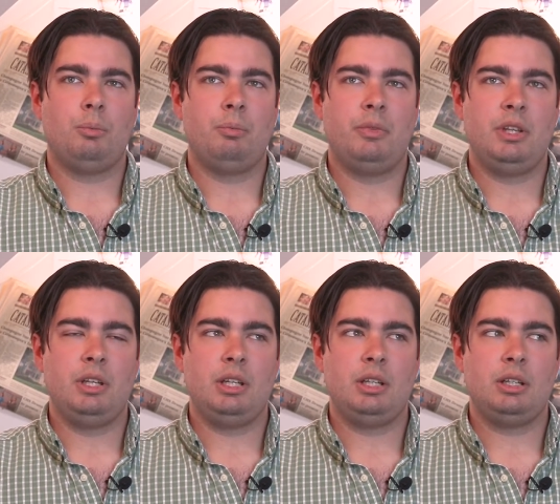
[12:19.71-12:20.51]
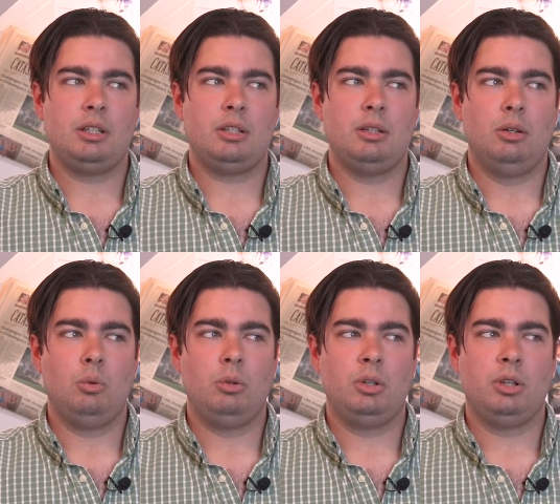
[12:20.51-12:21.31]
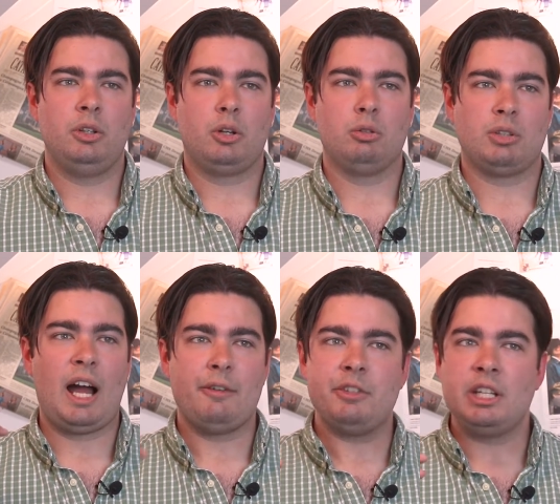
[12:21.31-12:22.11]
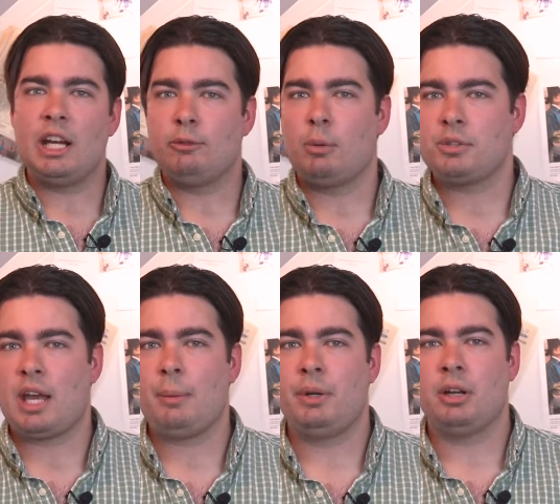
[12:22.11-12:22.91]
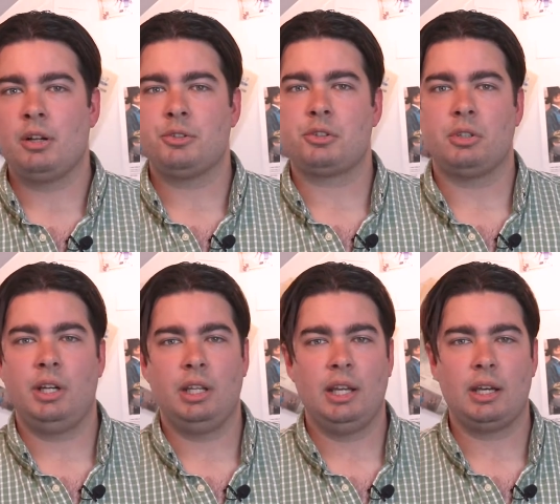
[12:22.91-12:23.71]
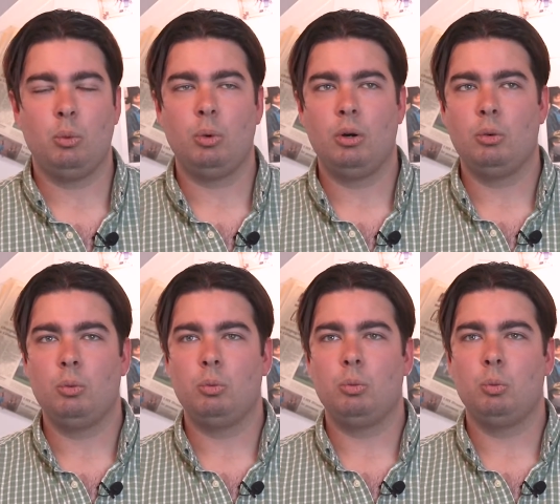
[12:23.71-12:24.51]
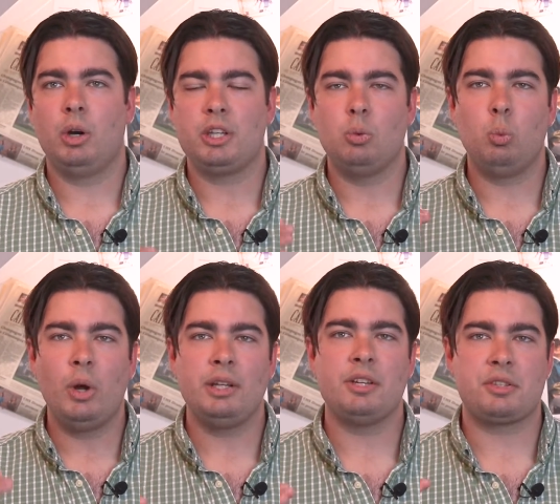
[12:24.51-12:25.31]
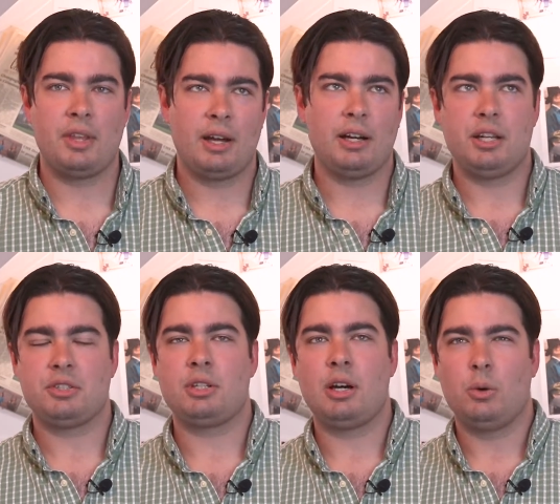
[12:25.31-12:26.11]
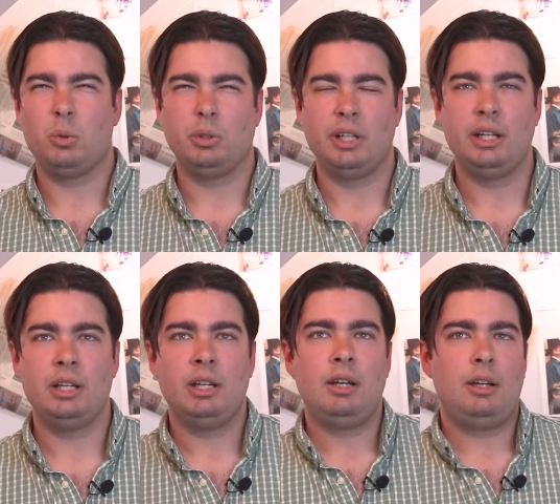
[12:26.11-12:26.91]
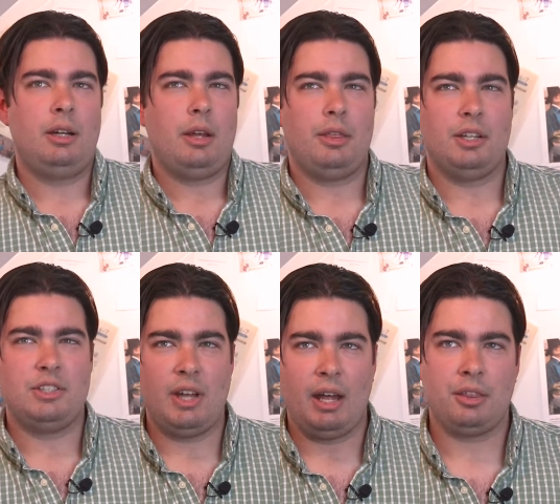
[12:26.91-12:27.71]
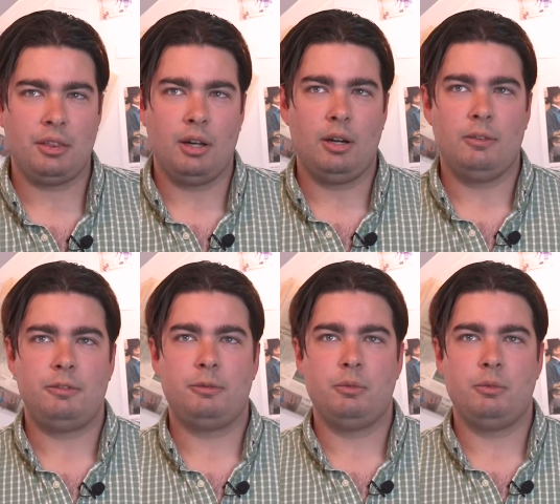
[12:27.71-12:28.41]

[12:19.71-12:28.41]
the gravity of what was happening on screen. What you witnessed there is not only the death of